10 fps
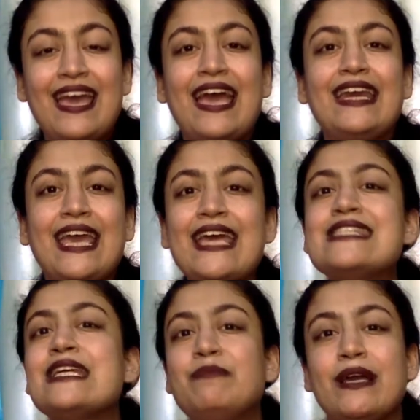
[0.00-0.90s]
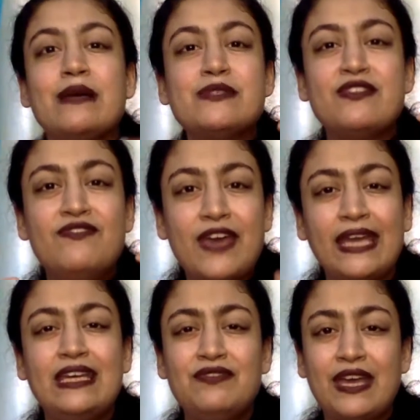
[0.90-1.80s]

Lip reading: and hence it becomes very